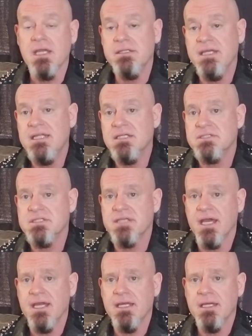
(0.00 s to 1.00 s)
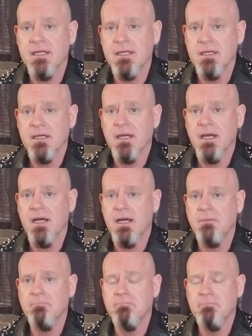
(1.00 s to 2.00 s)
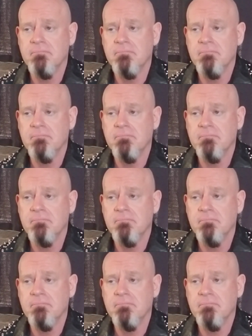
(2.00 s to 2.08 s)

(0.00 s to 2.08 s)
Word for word: Needless to say, um,